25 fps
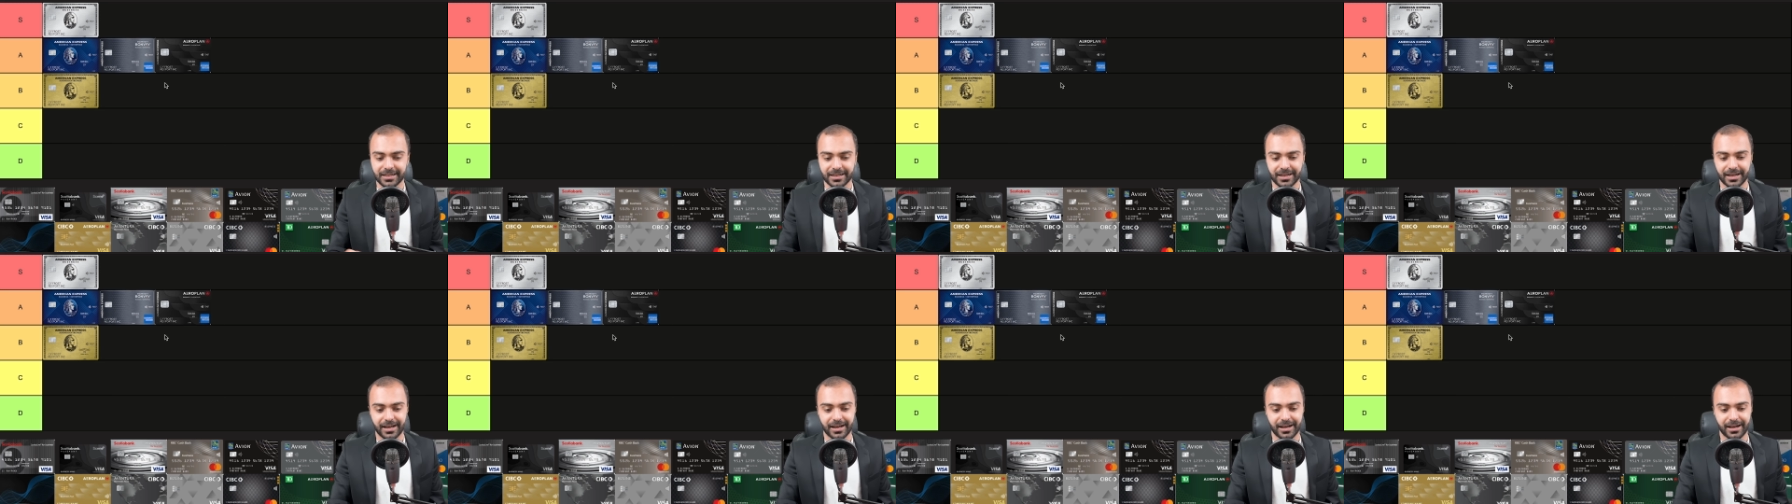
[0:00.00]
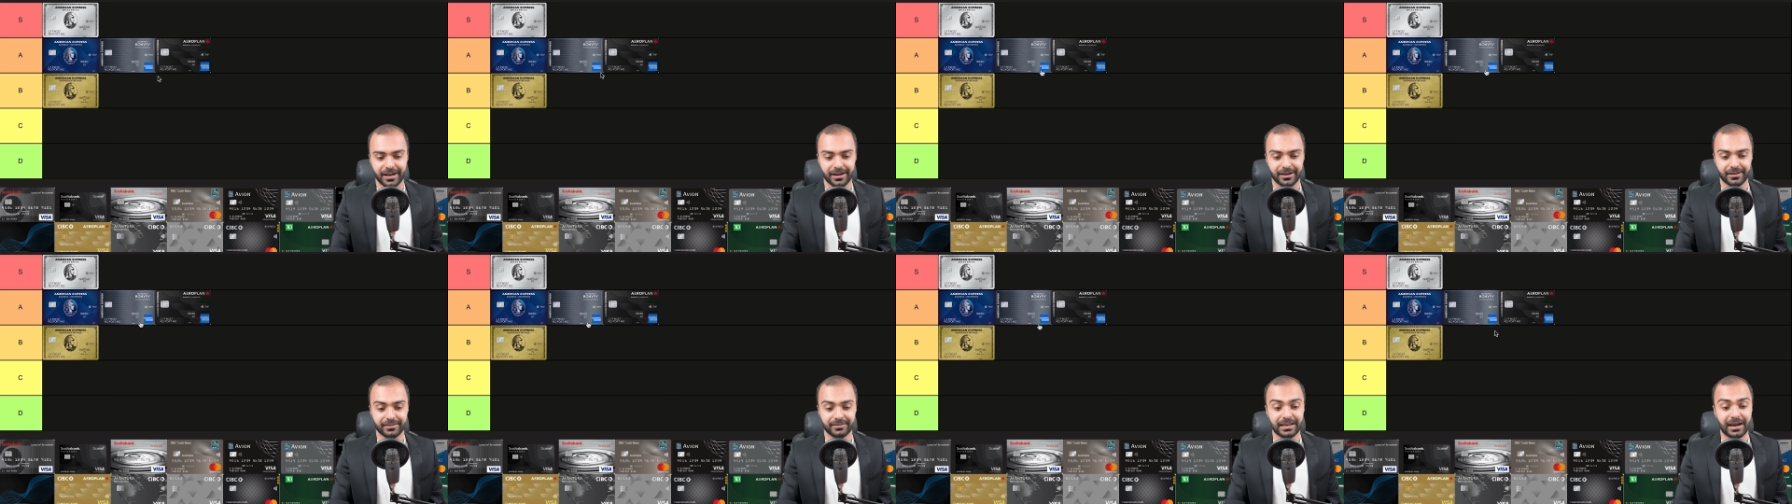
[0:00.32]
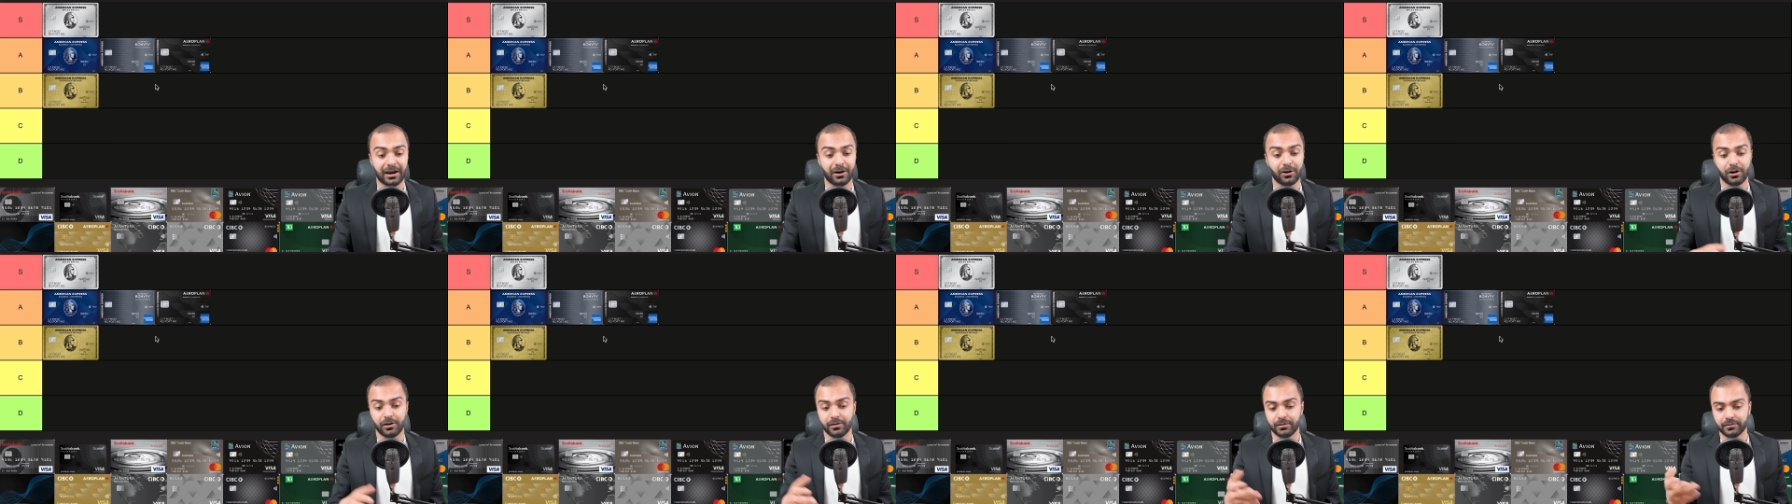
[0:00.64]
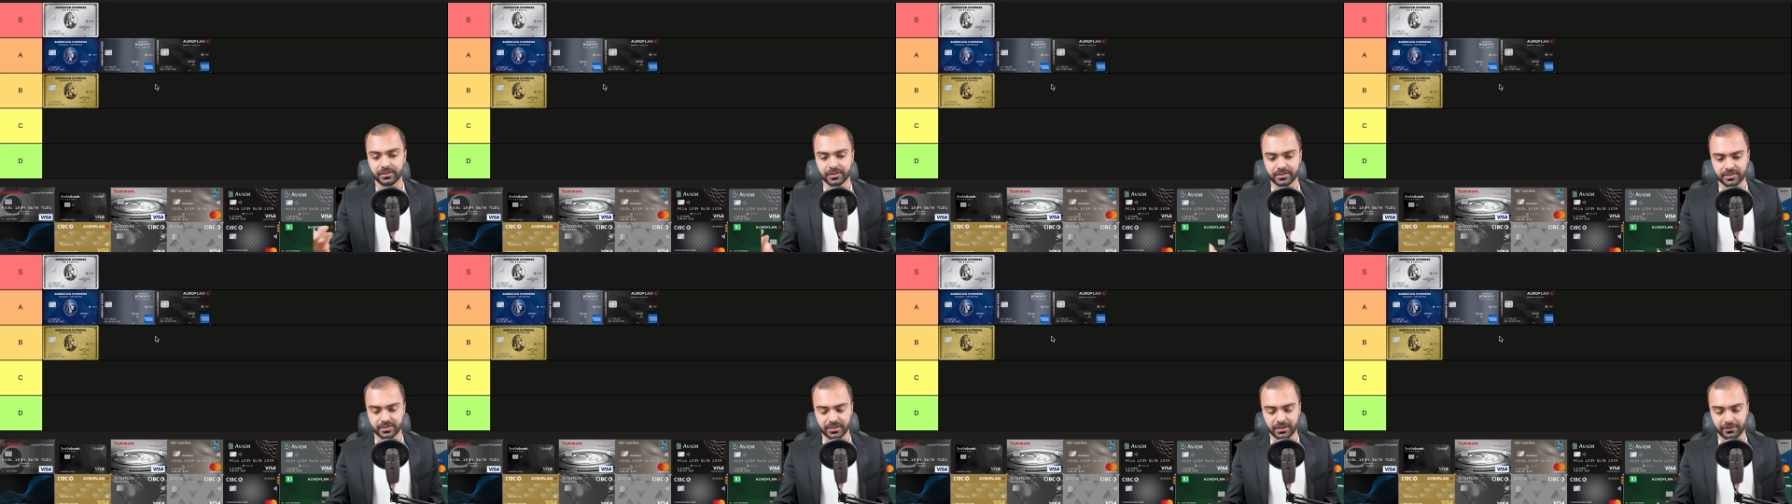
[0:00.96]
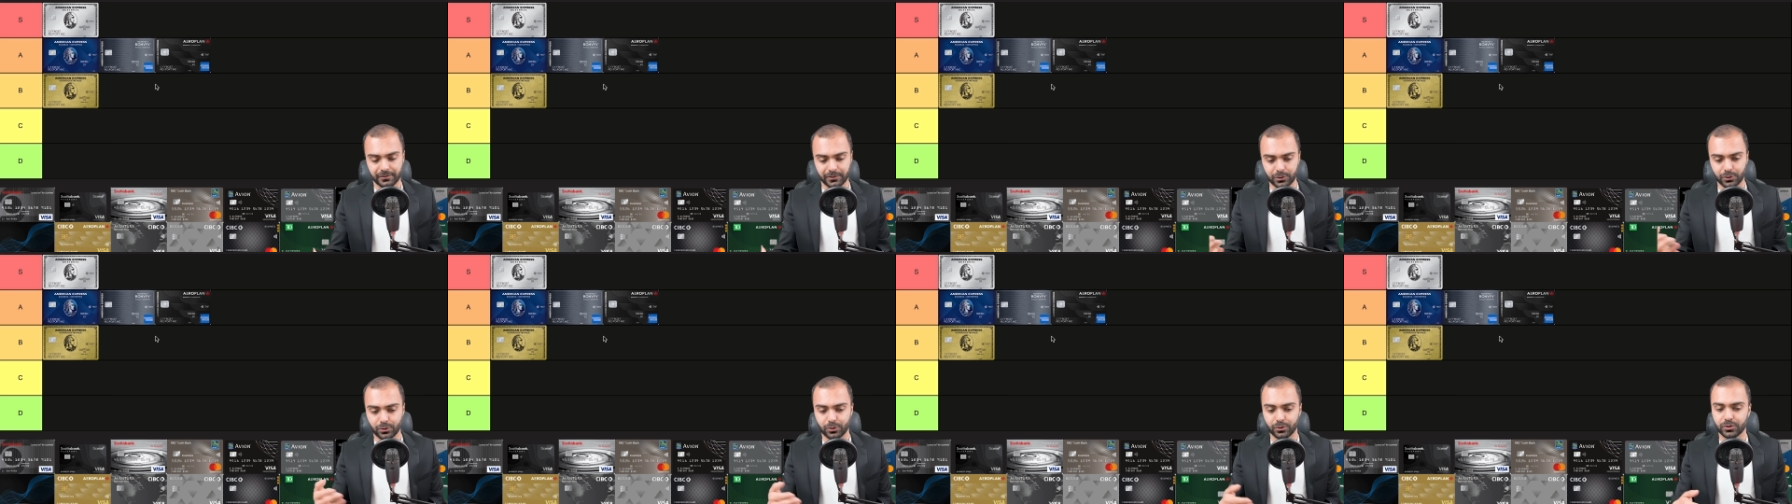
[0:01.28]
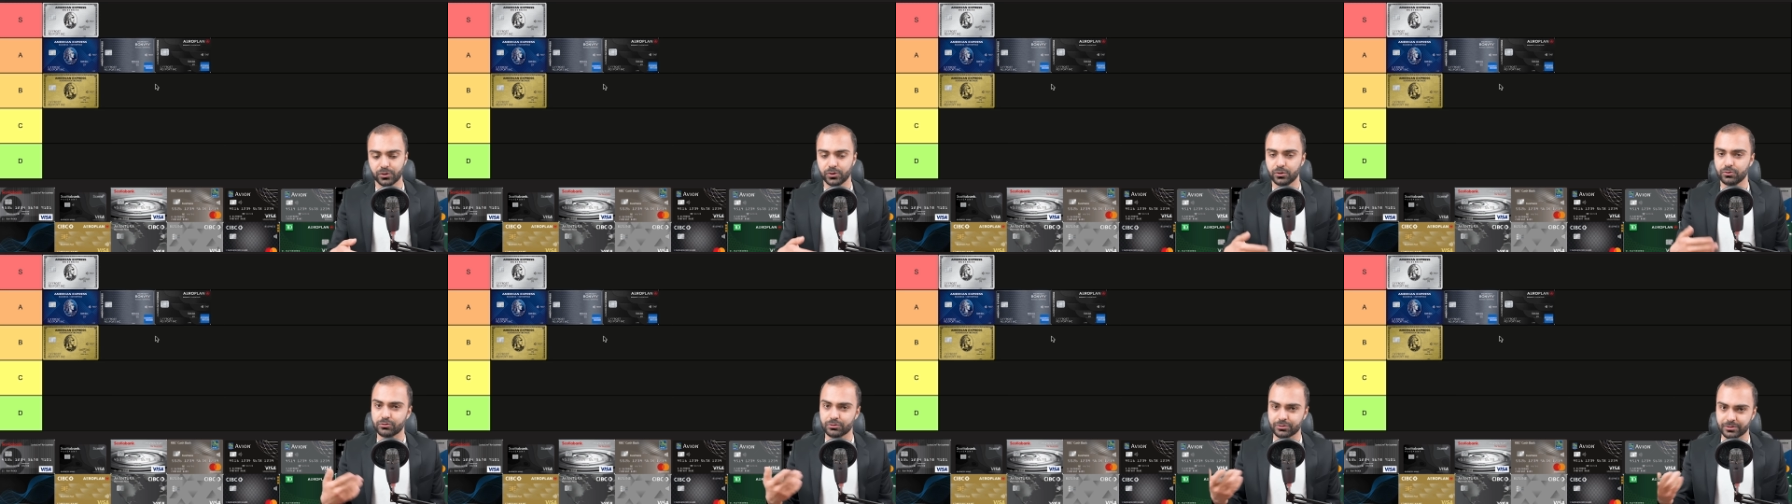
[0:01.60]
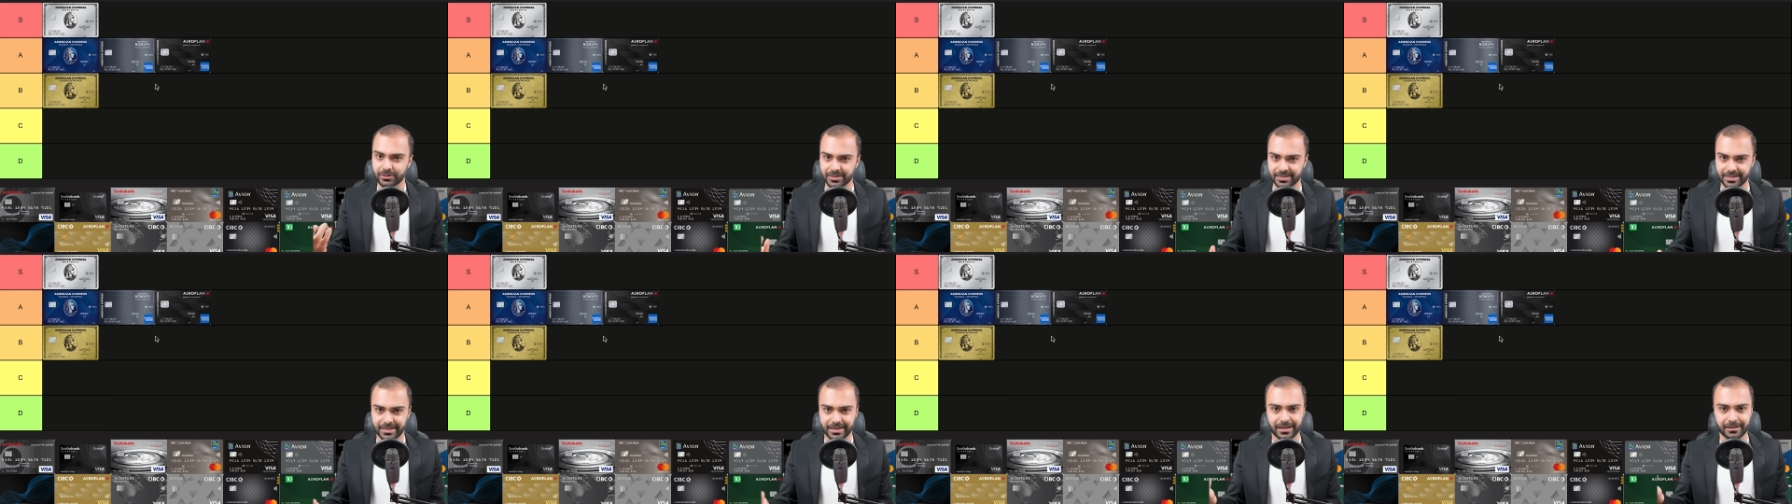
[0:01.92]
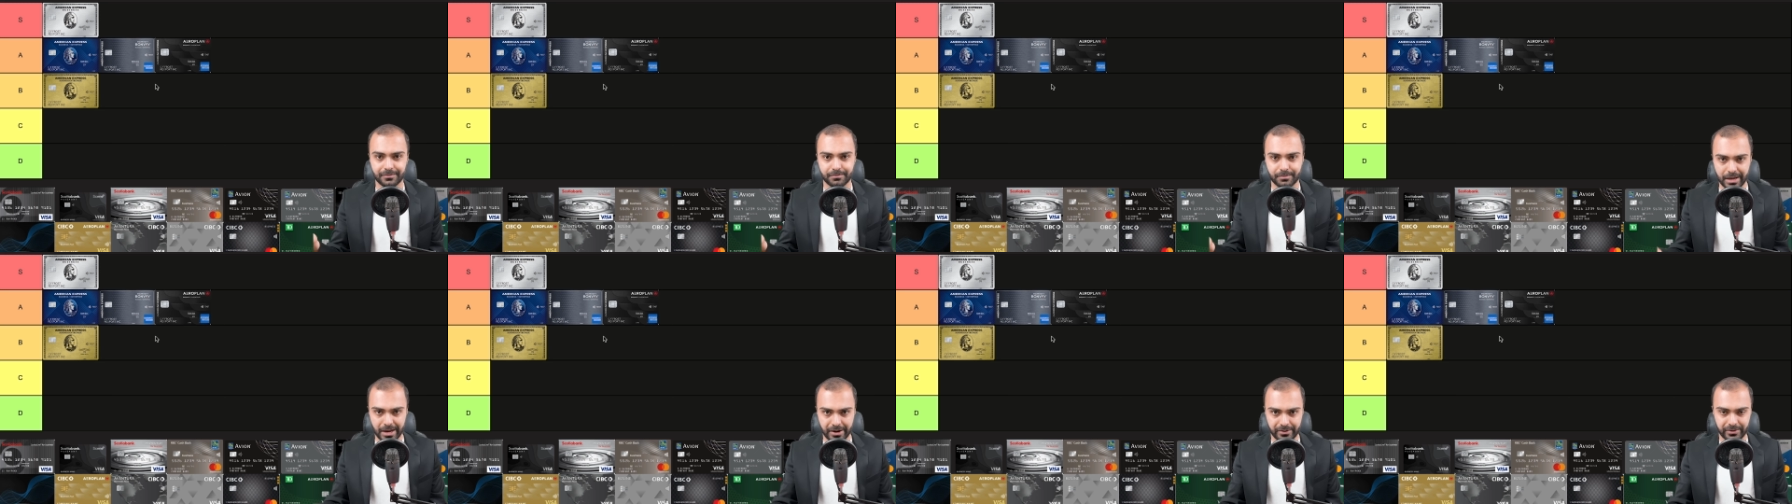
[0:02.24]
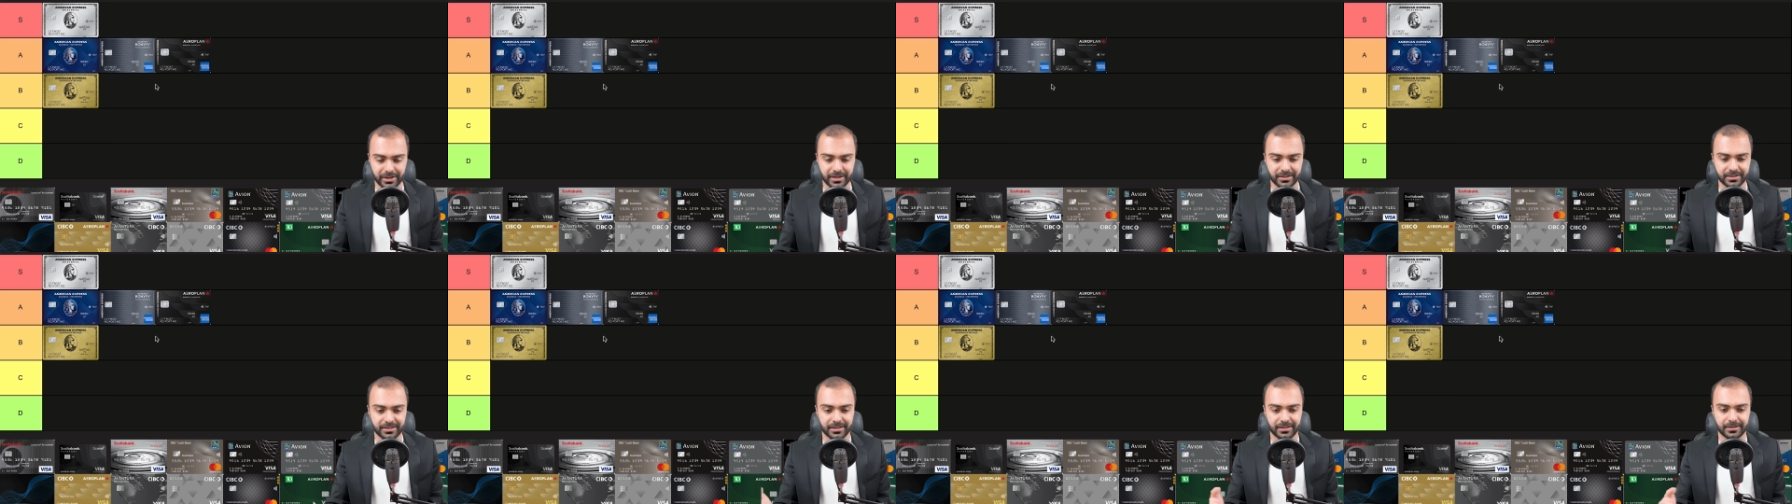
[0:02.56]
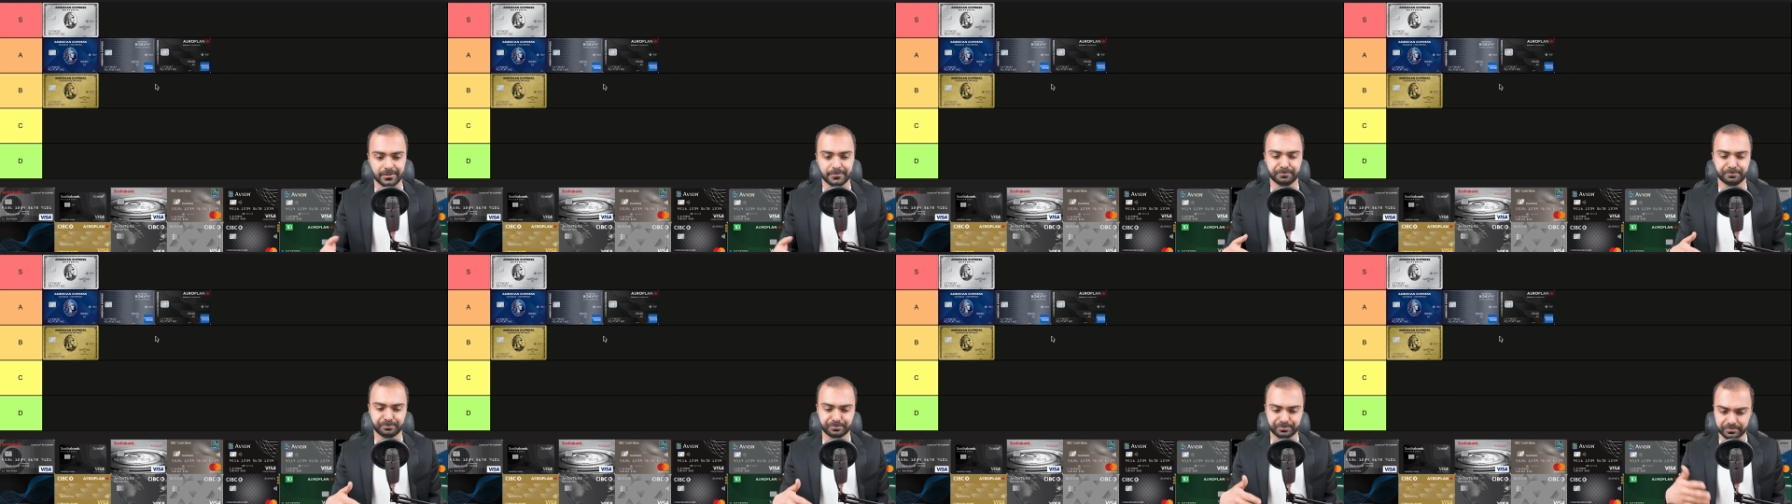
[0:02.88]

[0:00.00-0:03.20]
Now, obviously, if you don't usually stay at Marriott, then